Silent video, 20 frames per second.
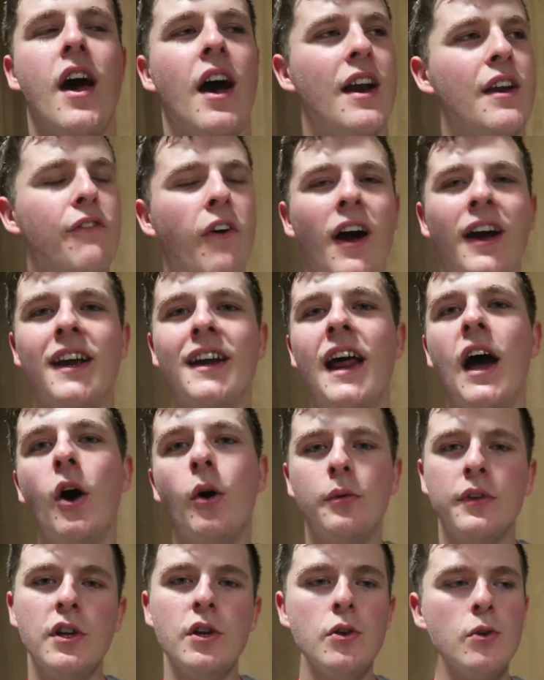And if I can
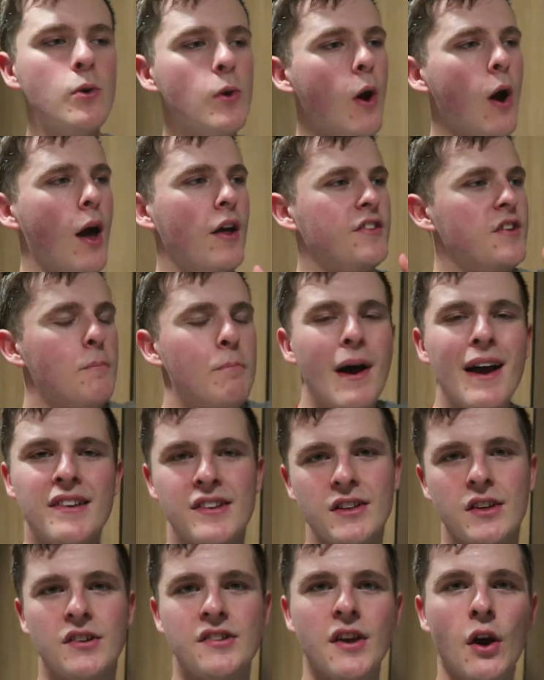help you to
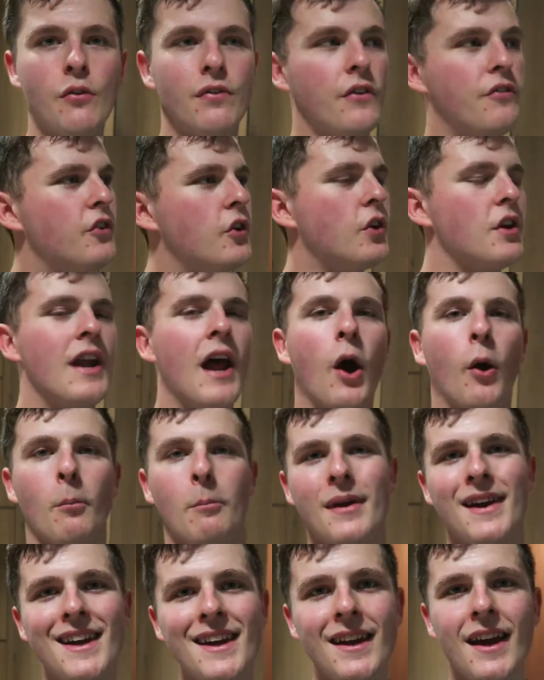better yourself, if you can
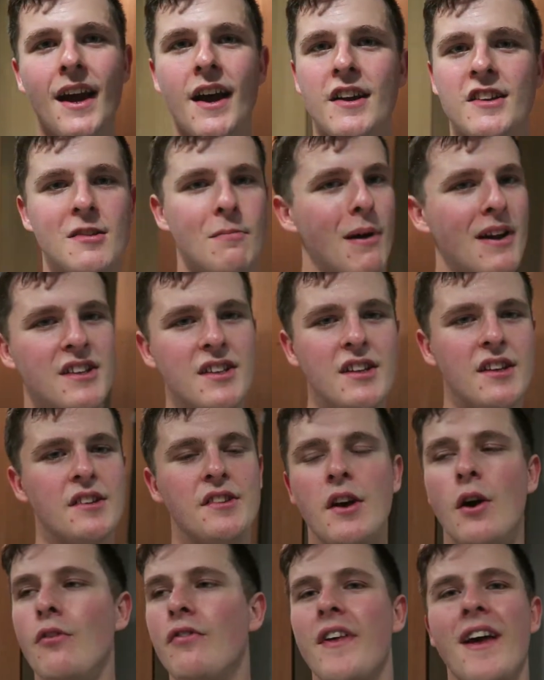help me to better
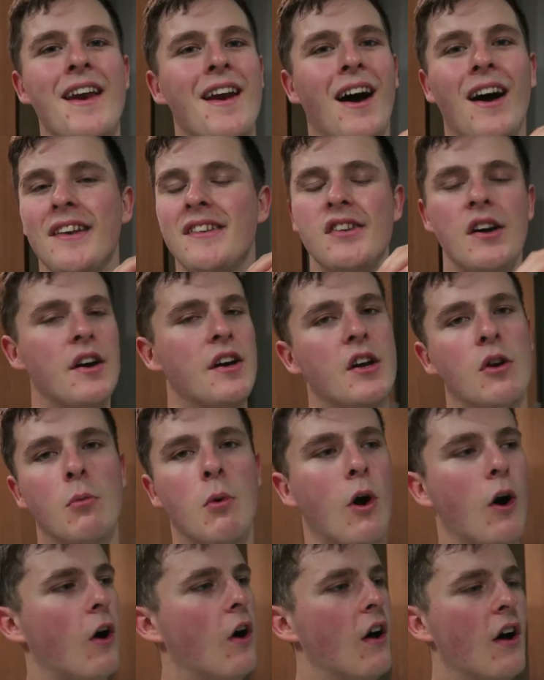yourself, then I tell you
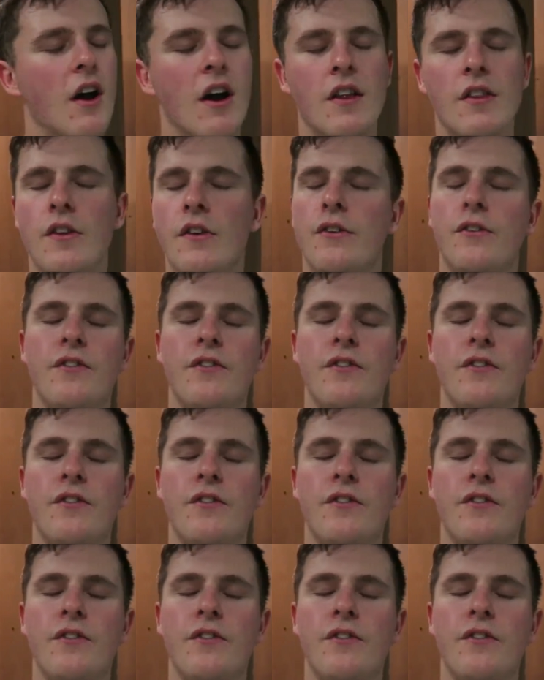what, the